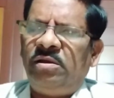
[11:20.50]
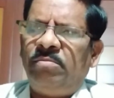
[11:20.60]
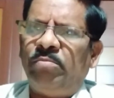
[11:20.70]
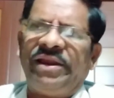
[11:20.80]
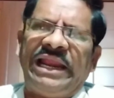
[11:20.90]

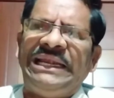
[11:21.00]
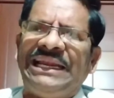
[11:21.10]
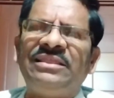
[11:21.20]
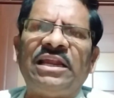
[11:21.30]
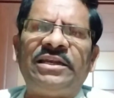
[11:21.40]
By
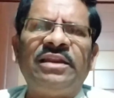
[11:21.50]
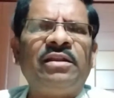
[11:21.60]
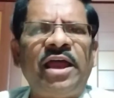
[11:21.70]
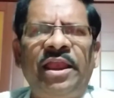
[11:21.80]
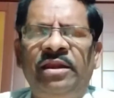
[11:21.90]

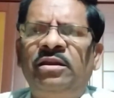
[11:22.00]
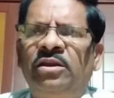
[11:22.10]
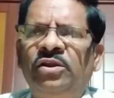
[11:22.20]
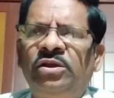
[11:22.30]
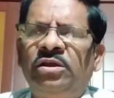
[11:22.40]

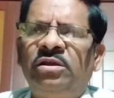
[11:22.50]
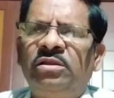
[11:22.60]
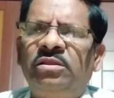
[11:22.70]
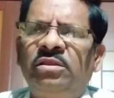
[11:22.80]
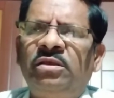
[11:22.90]
1939,
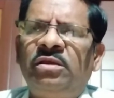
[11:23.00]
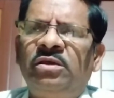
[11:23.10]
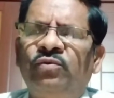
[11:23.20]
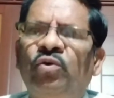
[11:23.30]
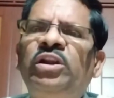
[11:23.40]

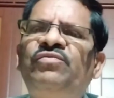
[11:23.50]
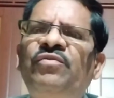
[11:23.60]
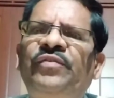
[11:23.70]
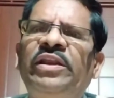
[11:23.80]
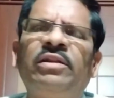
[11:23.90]
only
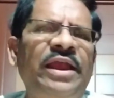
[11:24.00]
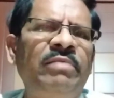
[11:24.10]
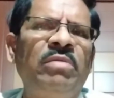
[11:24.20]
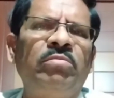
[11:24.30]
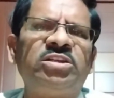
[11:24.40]
59
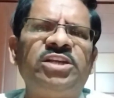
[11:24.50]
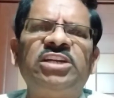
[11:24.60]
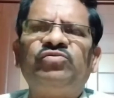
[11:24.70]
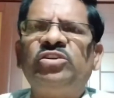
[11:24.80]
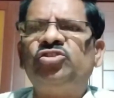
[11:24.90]
member
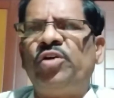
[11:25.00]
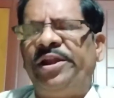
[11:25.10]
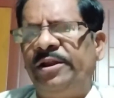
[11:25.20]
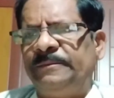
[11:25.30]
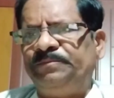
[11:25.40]
states were
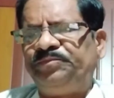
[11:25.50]
joined.